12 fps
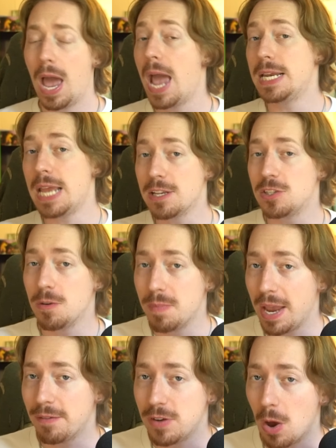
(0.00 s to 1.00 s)
And yes, you
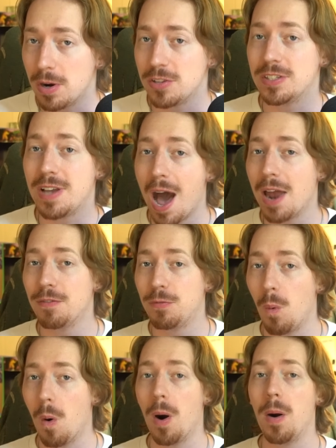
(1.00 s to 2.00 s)
may have noticed God of
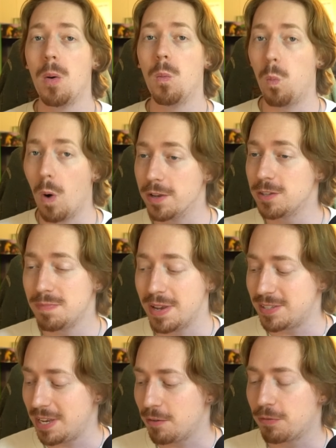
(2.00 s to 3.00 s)
War was
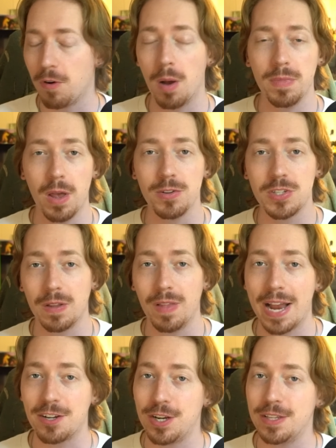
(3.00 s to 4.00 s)
missing from those
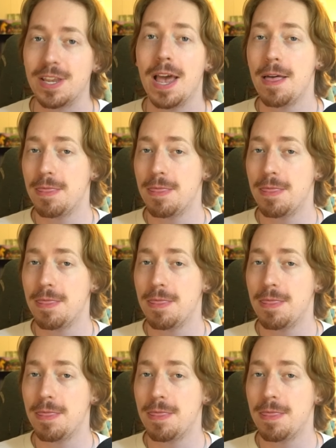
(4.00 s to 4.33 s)
collections.